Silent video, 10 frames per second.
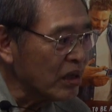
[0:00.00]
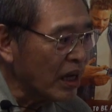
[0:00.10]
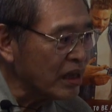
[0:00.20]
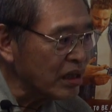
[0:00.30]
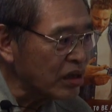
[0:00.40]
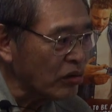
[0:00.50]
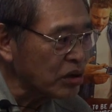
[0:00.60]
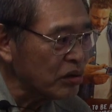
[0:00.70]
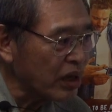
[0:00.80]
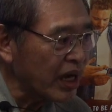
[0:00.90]
and the
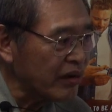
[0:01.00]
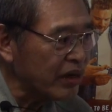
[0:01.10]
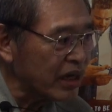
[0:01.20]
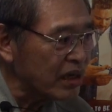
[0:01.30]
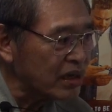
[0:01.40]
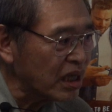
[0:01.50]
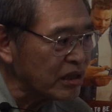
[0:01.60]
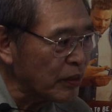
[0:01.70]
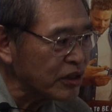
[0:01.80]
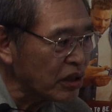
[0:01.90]
total area is
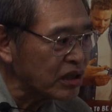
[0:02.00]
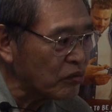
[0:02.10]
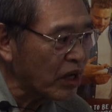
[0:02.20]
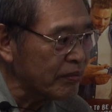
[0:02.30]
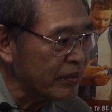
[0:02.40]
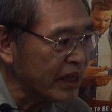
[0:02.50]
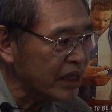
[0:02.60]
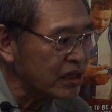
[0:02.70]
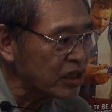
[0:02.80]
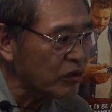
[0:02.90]
as much as 1
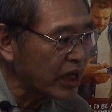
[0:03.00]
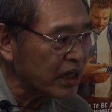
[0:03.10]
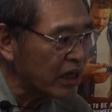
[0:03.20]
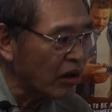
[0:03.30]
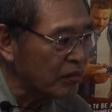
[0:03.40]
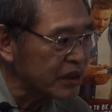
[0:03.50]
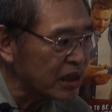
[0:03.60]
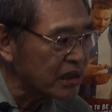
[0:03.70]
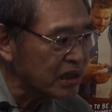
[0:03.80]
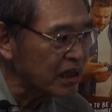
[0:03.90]
million square
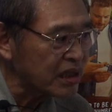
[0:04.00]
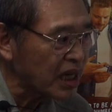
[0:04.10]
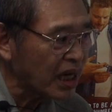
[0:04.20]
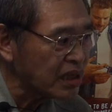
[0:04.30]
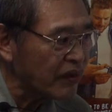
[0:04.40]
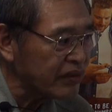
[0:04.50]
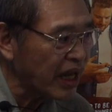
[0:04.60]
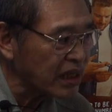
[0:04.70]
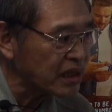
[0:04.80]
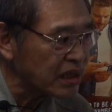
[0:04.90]
kilometers. The size of
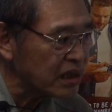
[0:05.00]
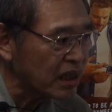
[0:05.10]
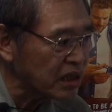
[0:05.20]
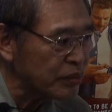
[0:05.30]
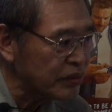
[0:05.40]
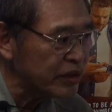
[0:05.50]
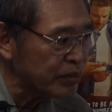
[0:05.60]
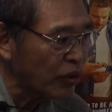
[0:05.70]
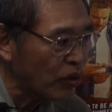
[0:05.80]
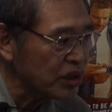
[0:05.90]
Texas has been
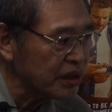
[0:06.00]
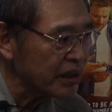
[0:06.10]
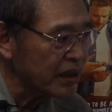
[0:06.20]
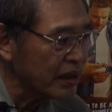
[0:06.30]
reported.